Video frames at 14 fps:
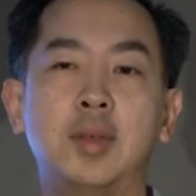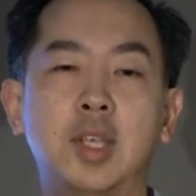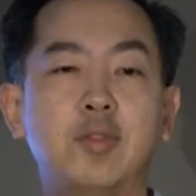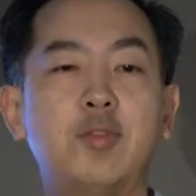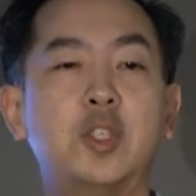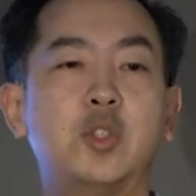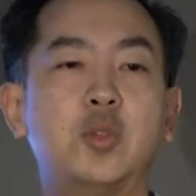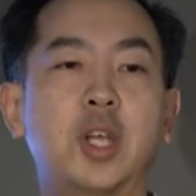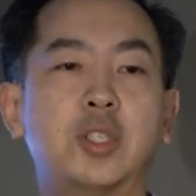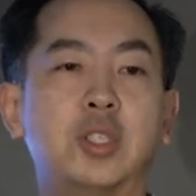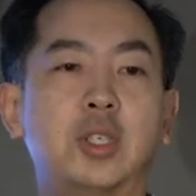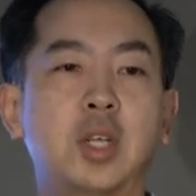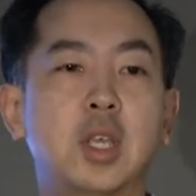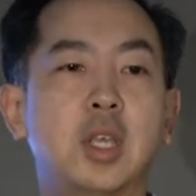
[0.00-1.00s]

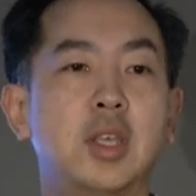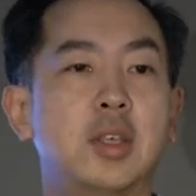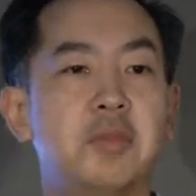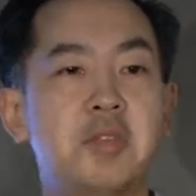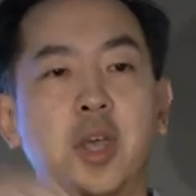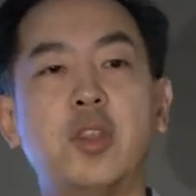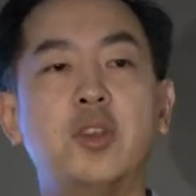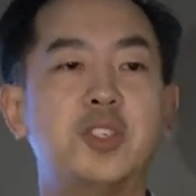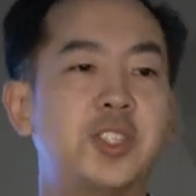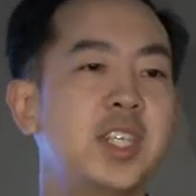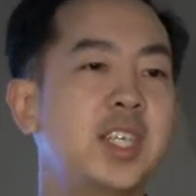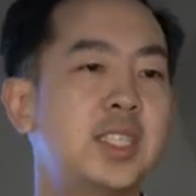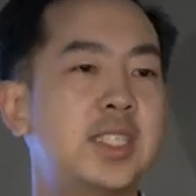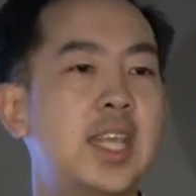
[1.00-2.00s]
infrastructure. The other
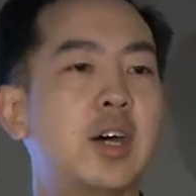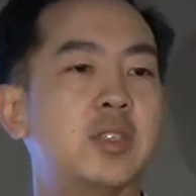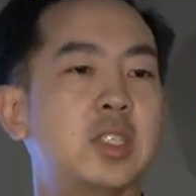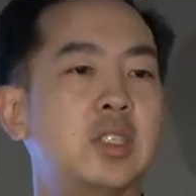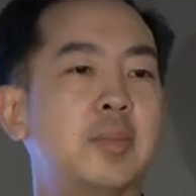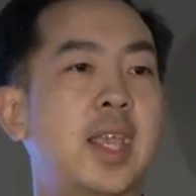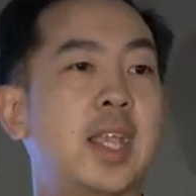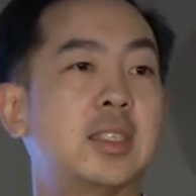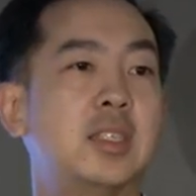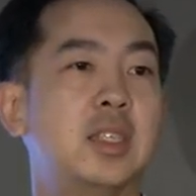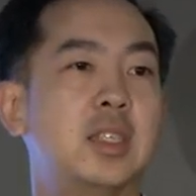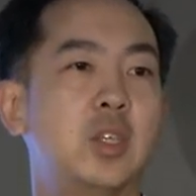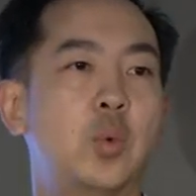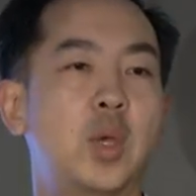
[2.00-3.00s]
6,000 banks
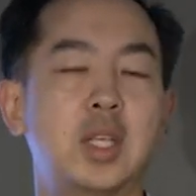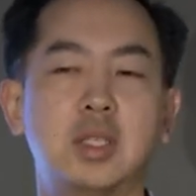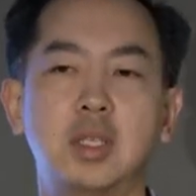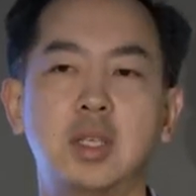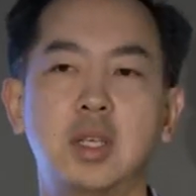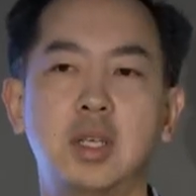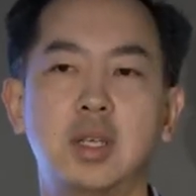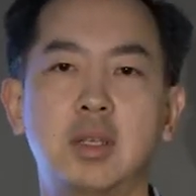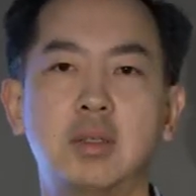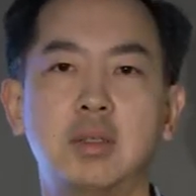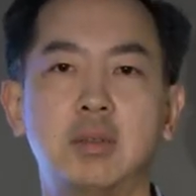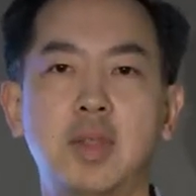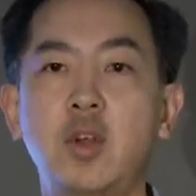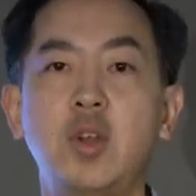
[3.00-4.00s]
in the US,
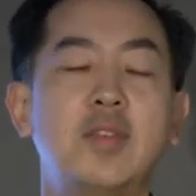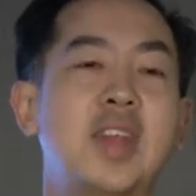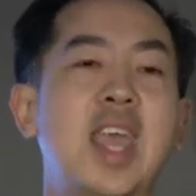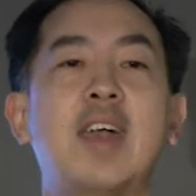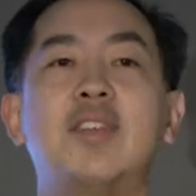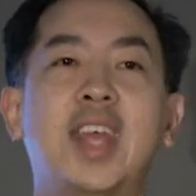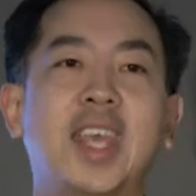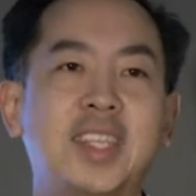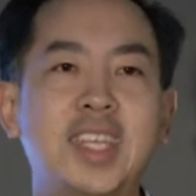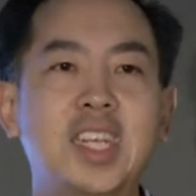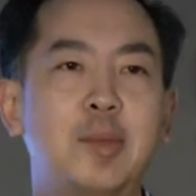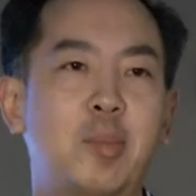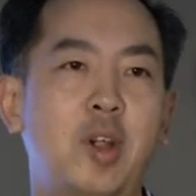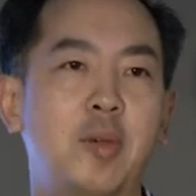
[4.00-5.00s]
they don't even have an
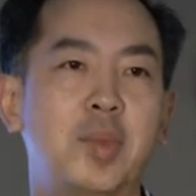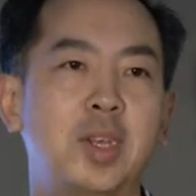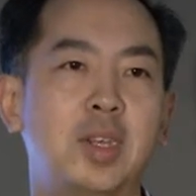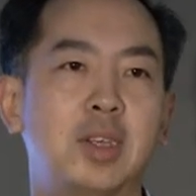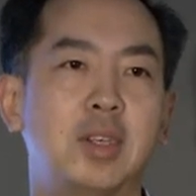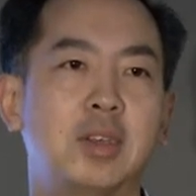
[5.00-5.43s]
IT department.